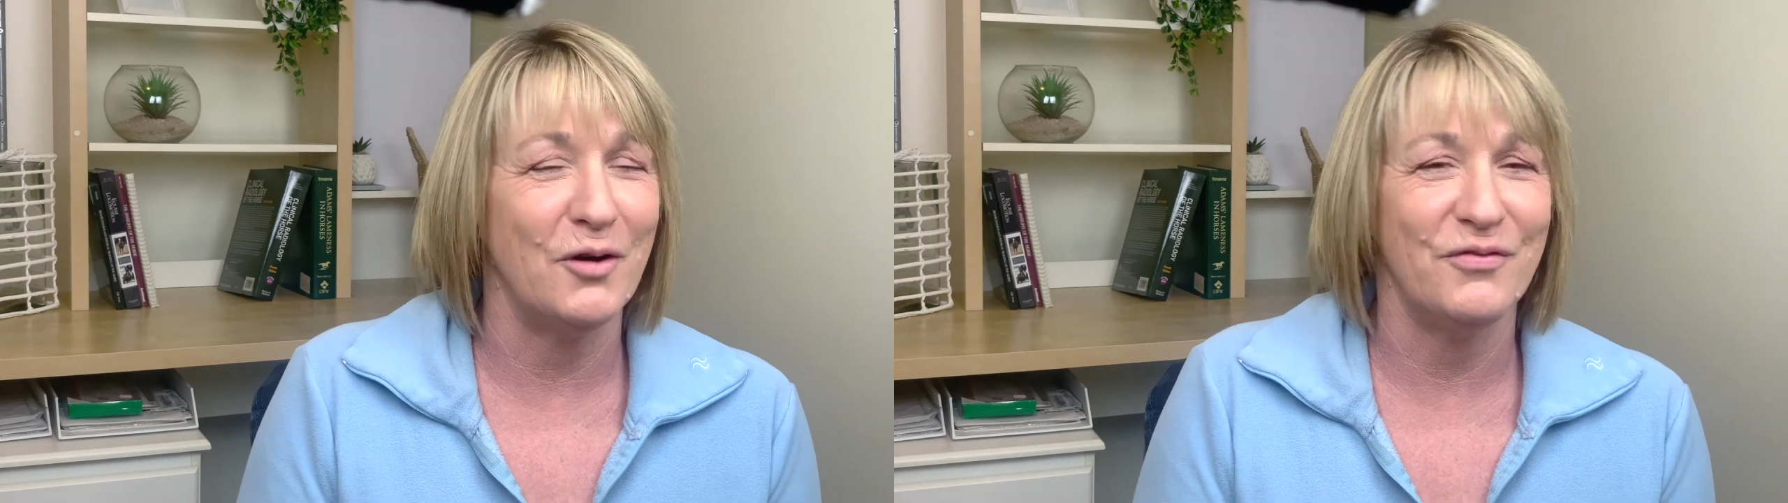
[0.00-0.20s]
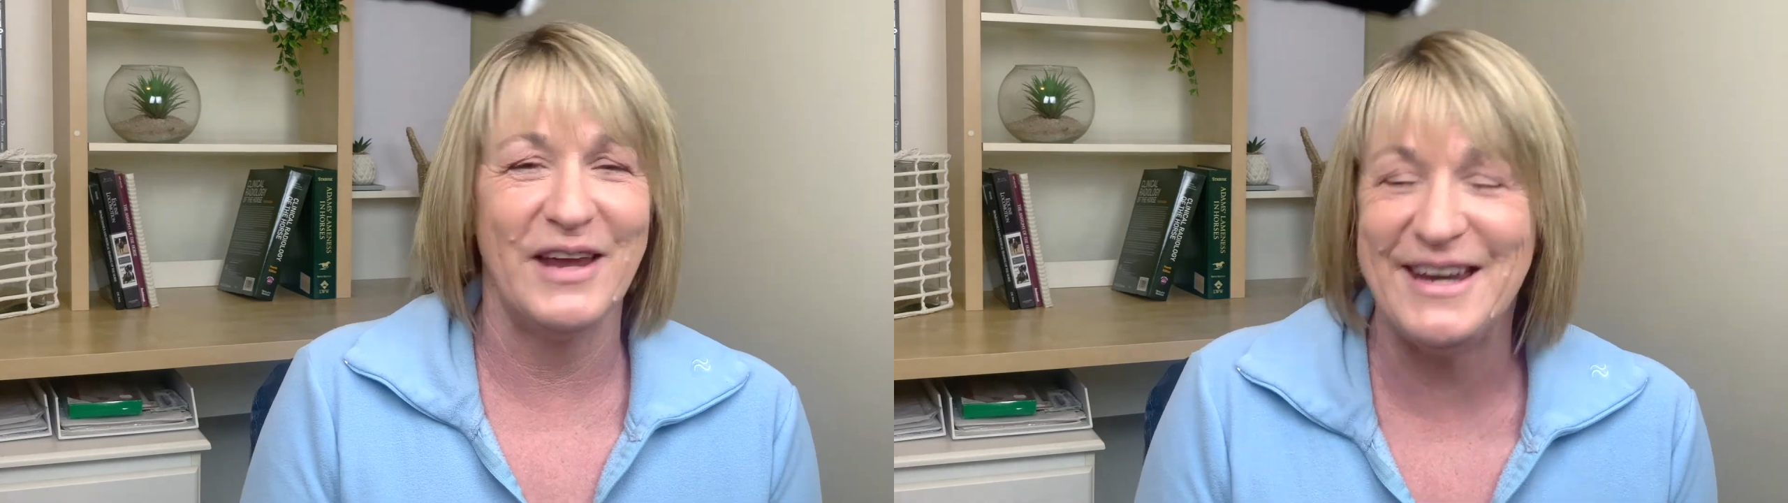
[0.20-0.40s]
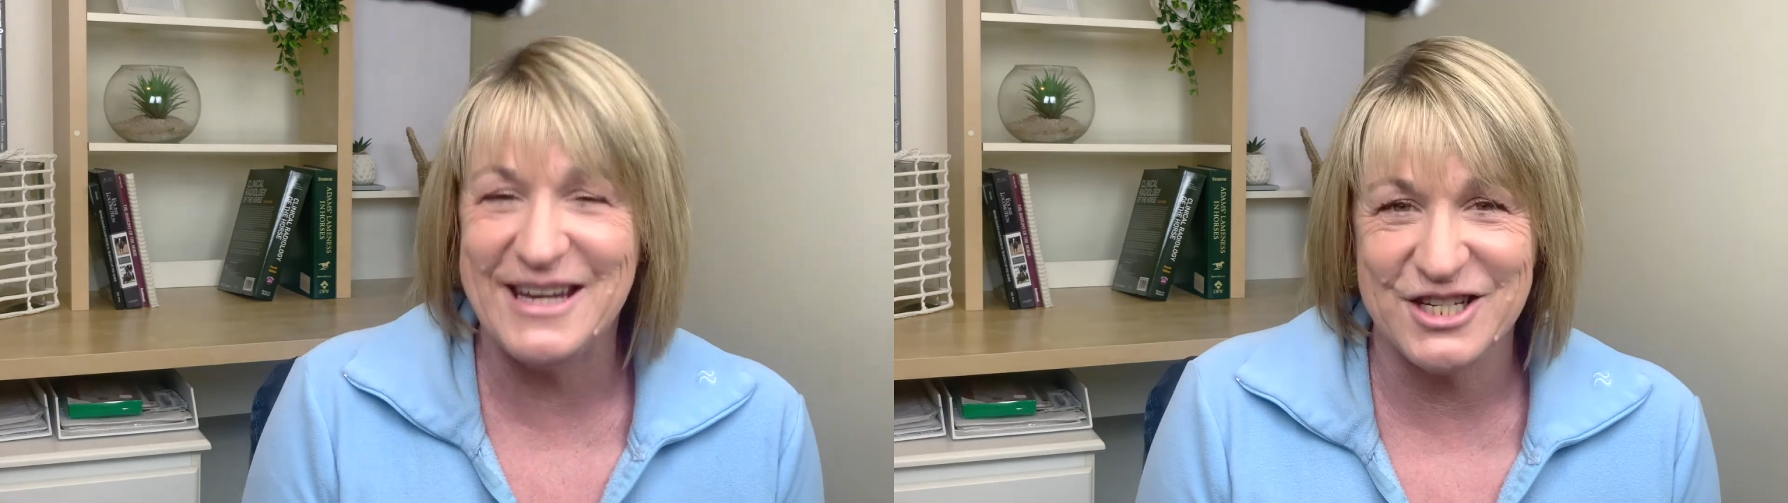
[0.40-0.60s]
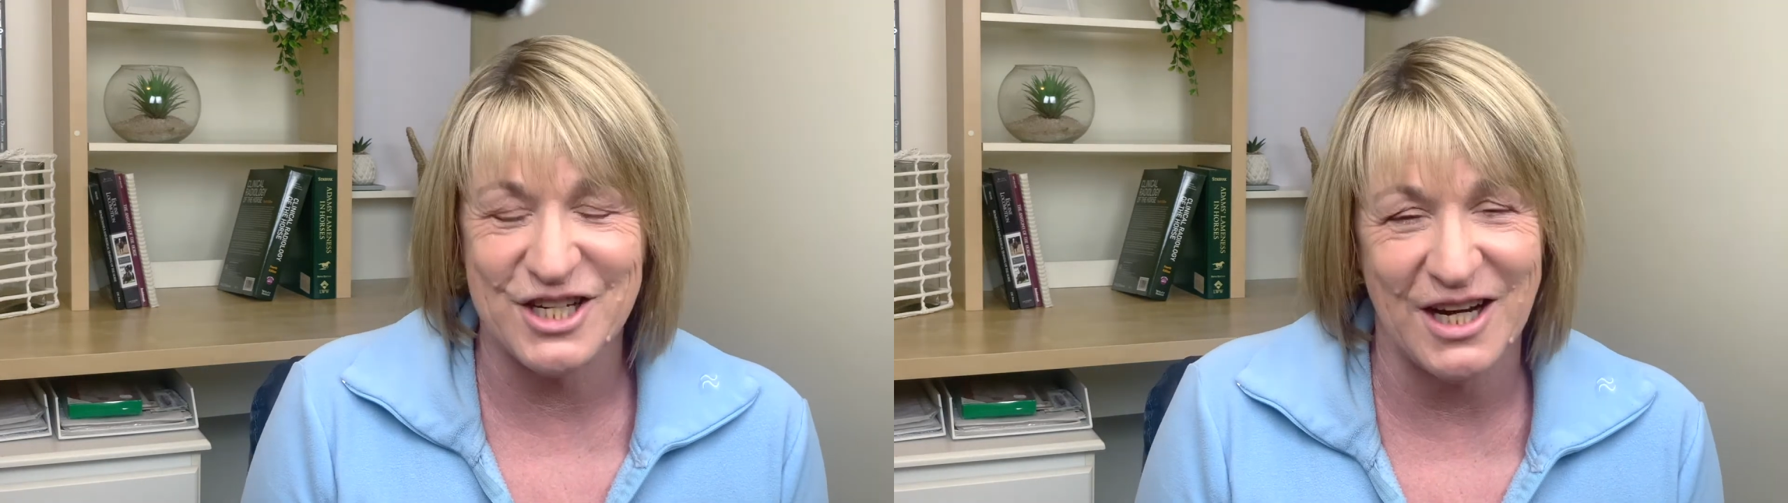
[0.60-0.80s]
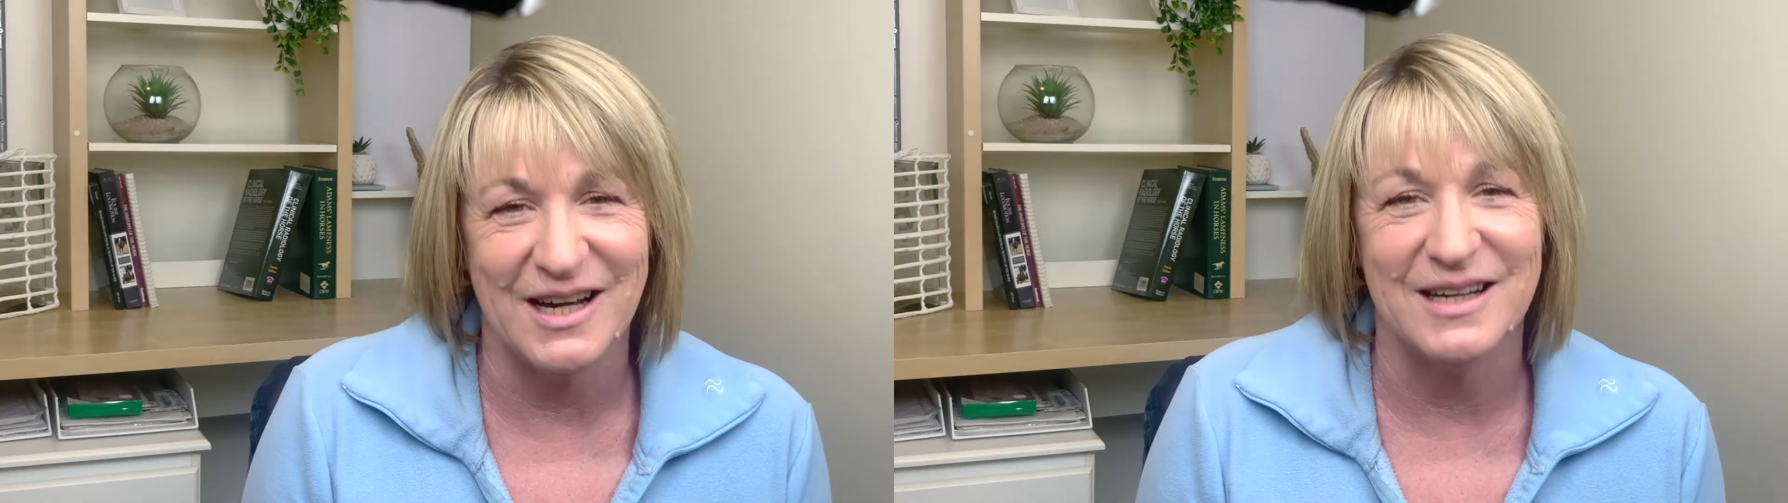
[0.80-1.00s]
of any
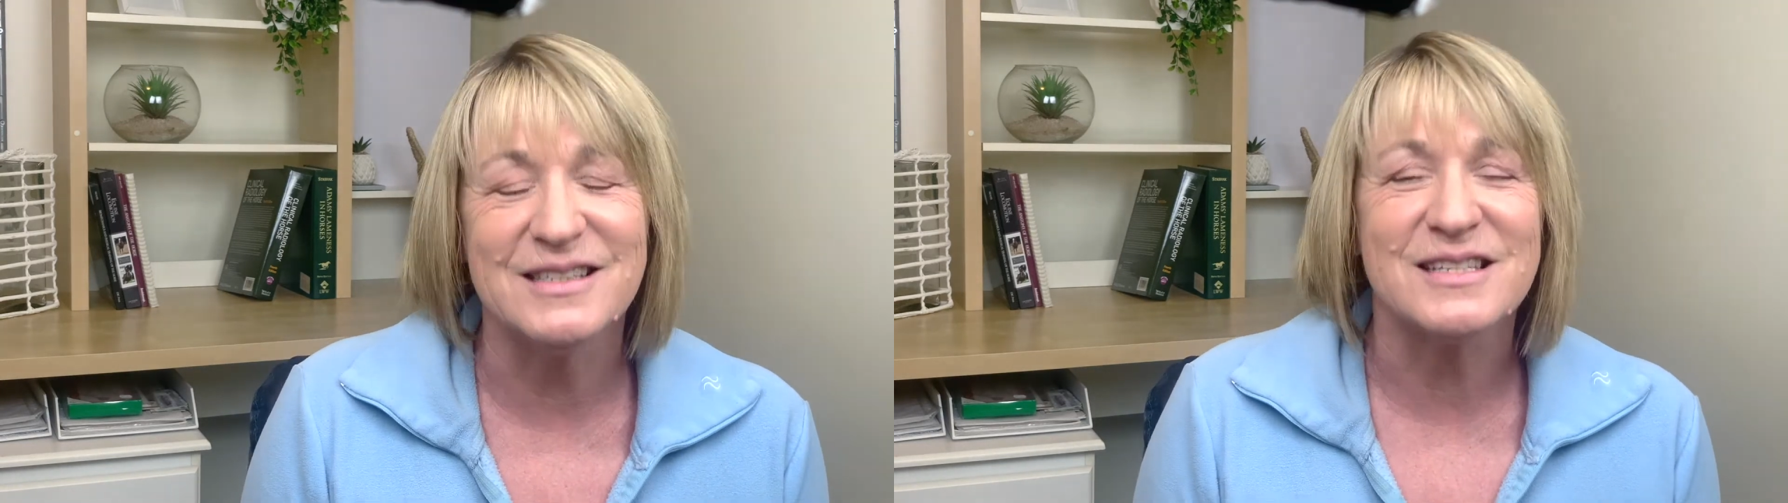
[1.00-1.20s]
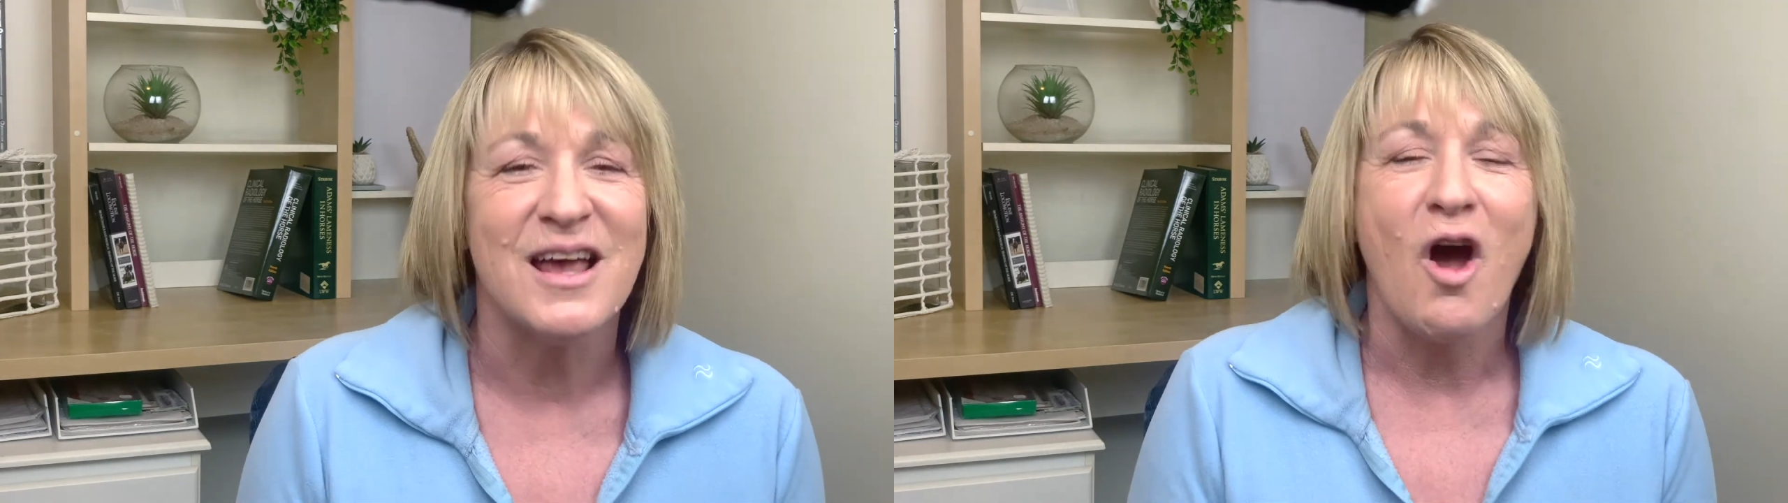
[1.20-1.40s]
chance